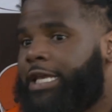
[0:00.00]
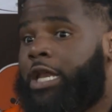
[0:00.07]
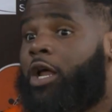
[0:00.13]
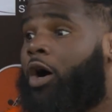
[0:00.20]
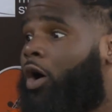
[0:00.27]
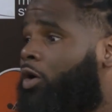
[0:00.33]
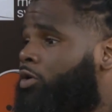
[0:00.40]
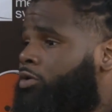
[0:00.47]

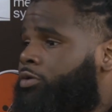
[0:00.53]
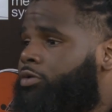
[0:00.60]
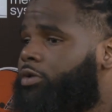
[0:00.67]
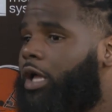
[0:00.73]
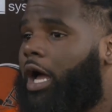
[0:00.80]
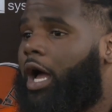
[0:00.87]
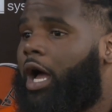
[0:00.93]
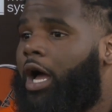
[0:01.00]
No.
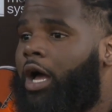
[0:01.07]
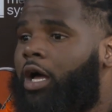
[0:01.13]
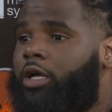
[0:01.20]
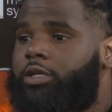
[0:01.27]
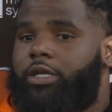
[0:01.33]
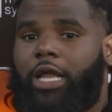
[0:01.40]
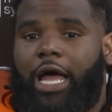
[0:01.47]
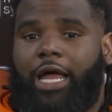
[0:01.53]

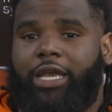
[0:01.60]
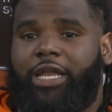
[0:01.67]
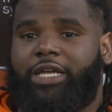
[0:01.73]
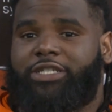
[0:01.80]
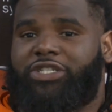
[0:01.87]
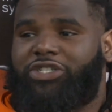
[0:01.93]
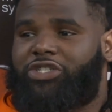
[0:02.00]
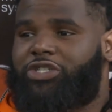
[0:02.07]
Not
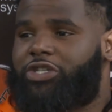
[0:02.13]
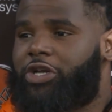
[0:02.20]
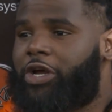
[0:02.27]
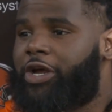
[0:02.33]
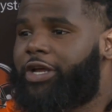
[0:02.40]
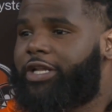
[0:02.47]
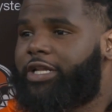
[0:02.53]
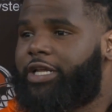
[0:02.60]

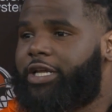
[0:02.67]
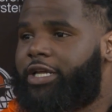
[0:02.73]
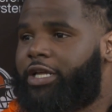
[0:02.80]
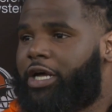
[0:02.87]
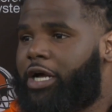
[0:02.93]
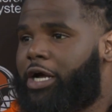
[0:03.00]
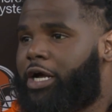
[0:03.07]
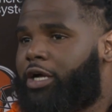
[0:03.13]
necessarily.
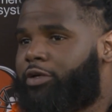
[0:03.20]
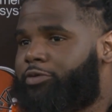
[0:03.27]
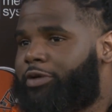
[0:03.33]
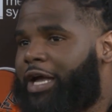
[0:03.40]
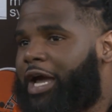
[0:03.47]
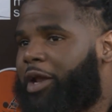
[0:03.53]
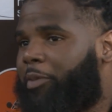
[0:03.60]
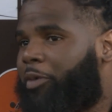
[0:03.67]
We
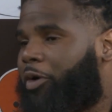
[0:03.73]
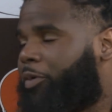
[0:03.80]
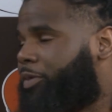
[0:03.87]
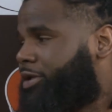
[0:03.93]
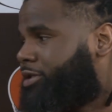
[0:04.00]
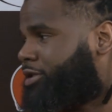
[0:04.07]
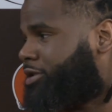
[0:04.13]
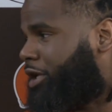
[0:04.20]
had our
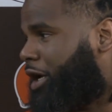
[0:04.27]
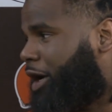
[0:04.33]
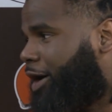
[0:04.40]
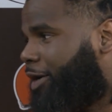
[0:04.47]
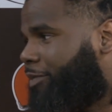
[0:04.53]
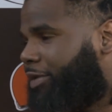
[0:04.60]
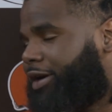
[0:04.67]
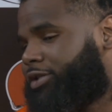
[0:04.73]
moments,
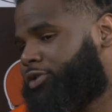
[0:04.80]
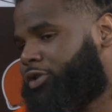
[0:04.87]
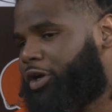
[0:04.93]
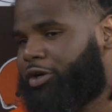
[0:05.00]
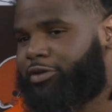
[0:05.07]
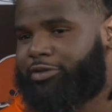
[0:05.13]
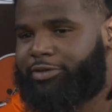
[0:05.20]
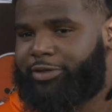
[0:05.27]
but you
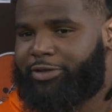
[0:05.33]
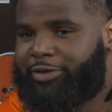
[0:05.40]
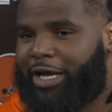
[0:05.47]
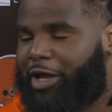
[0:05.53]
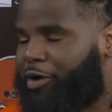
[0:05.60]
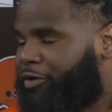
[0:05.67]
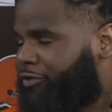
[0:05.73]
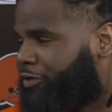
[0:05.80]
know, we
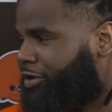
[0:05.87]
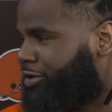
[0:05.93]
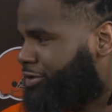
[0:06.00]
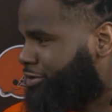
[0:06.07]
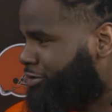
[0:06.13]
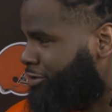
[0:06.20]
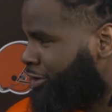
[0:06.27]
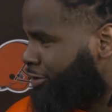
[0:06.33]
got over it.
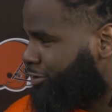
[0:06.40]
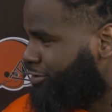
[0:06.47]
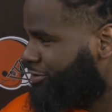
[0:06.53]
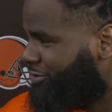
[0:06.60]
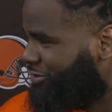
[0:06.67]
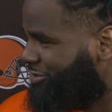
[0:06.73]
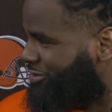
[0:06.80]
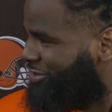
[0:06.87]
You
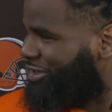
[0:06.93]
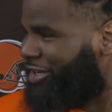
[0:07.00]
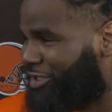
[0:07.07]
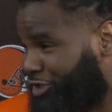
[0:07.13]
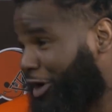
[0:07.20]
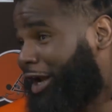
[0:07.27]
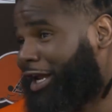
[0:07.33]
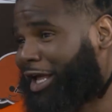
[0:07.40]
know,
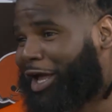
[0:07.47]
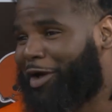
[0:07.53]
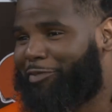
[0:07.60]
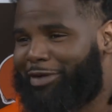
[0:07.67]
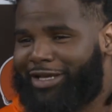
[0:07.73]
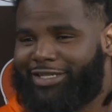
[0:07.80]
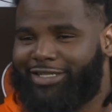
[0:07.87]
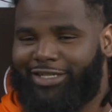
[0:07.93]
training camp
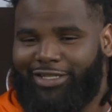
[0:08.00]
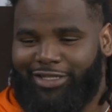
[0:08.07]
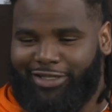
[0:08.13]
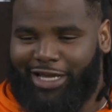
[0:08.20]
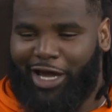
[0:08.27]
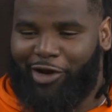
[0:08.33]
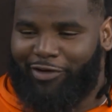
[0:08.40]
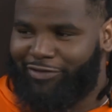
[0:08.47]
basically.
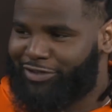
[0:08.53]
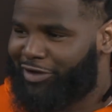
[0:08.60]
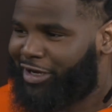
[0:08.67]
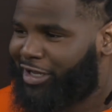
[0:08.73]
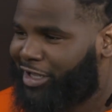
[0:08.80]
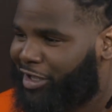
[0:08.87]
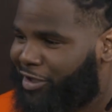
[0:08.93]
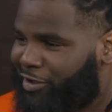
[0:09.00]
Yeah. Got over
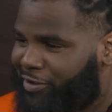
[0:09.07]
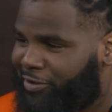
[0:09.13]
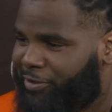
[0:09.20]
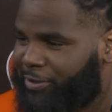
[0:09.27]
training camp.